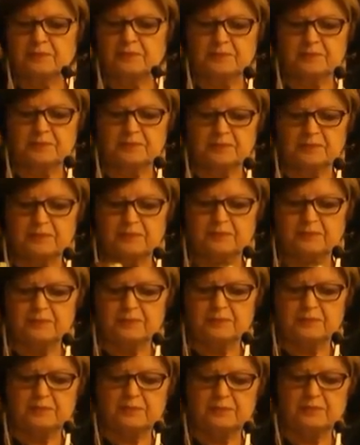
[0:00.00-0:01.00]

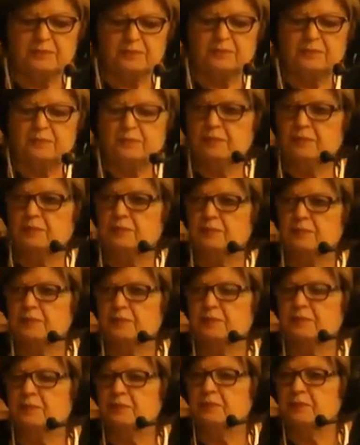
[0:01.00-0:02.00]

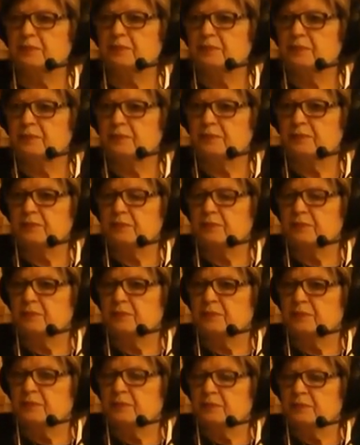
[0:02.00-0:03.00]

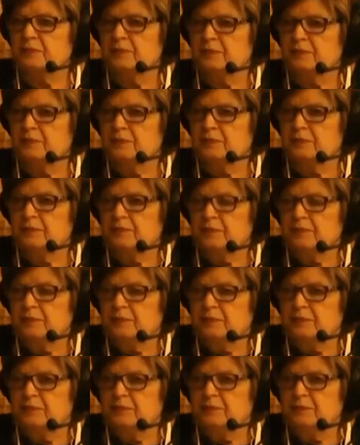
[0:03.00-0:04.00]

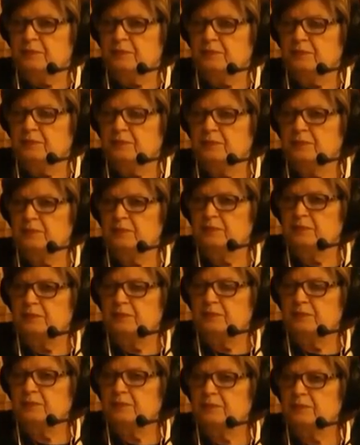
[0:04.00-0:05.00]

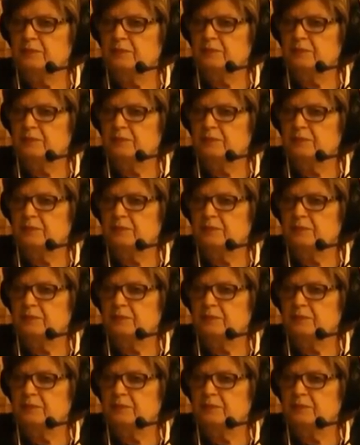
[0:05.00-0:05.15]
(not speaking)